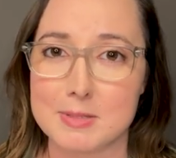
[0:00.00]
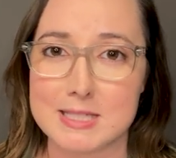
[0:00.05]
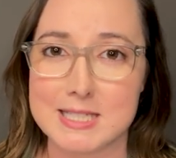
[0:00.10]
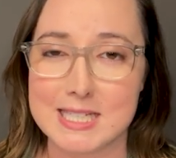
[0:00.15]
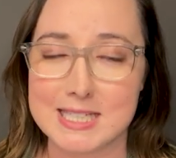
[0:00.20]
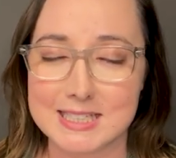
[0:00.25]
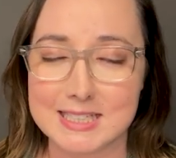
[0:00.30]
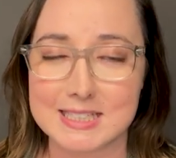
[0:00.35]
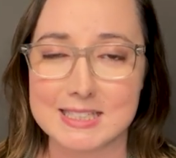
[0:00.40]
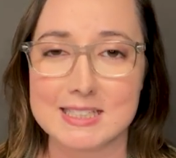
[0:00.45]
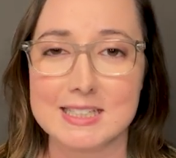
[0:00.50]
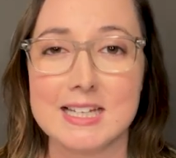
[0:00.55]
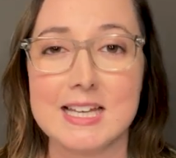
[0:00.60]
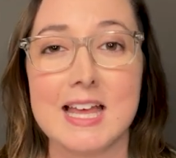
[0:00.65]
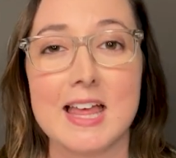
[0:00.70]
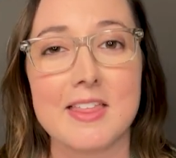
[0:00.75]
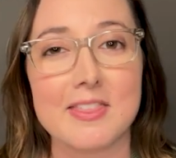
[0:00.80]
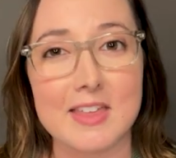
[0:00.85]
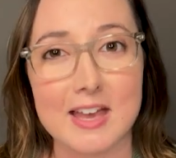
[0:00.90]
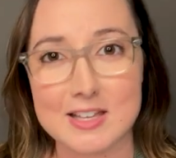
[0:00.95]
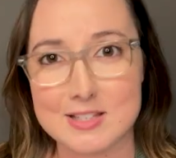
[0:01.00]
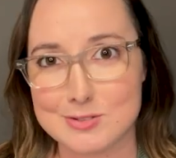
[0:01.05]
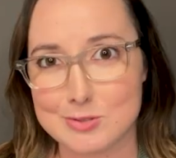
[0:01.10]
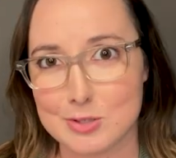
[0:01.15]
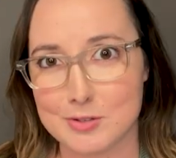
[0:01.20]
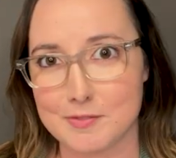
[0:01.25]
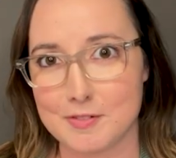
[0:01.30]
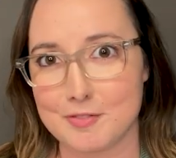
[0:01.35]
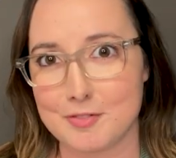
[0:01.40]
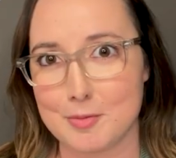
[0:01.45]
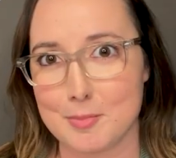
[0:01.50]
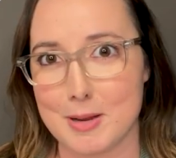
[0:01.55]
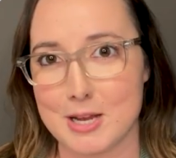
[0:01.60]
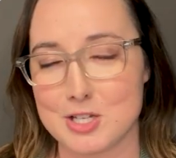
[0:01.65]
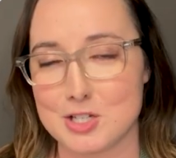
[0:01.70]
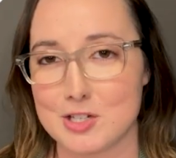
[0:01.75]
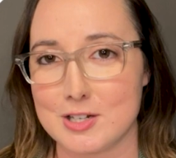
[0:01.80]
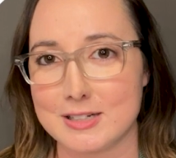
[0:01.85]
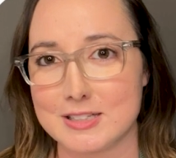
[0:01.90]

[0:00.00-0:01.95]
needed, that sort of information.